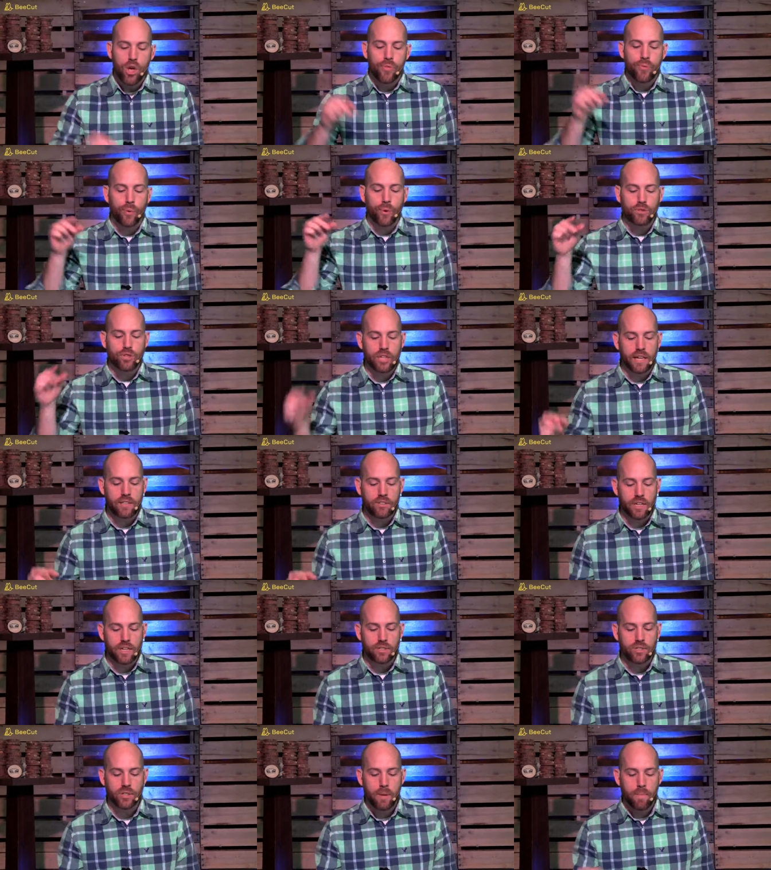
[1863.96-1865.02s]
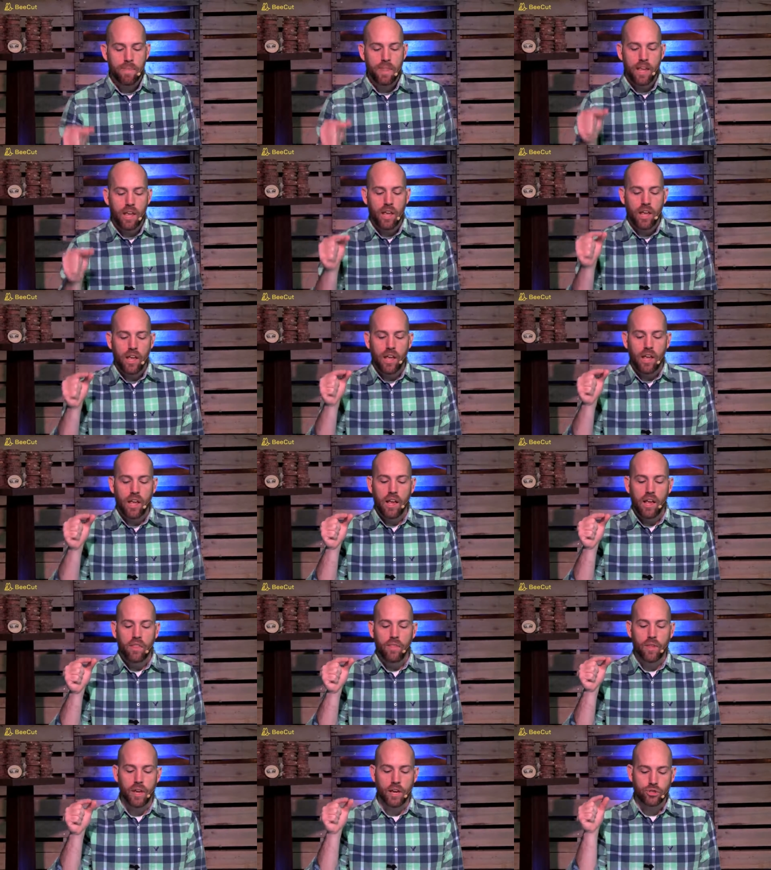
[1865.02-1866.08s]
through Jesus,
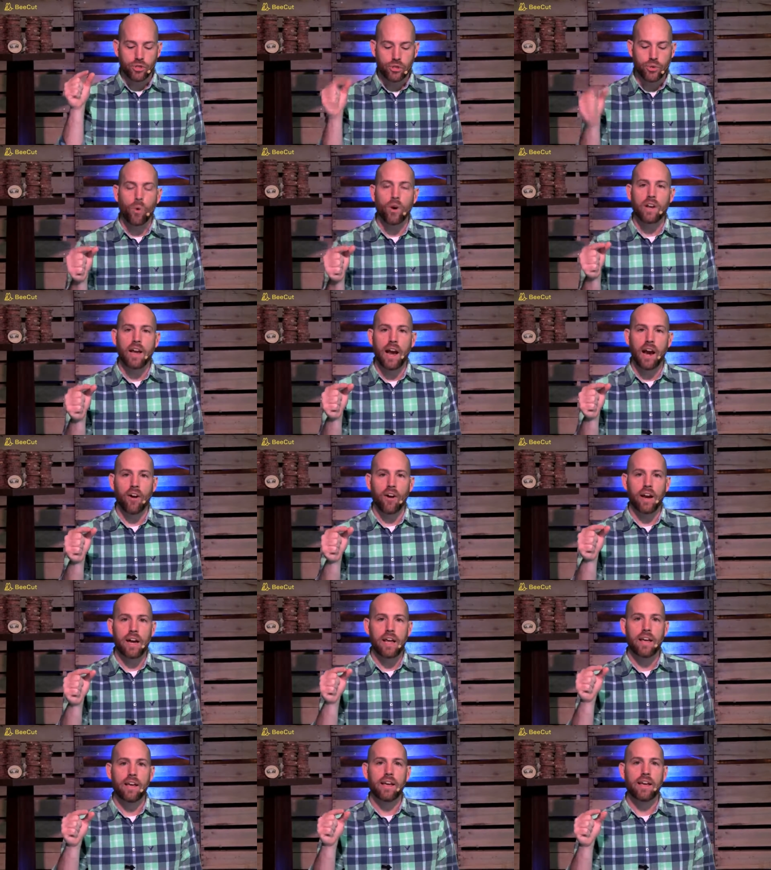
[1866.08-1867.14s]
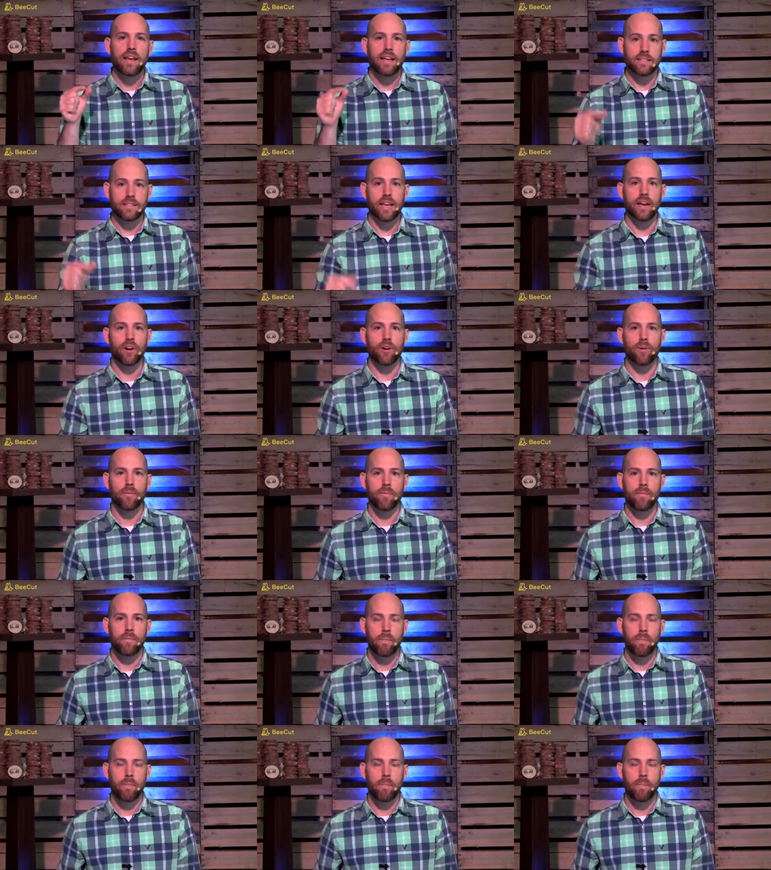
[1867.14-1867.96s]
the extraordinary is here.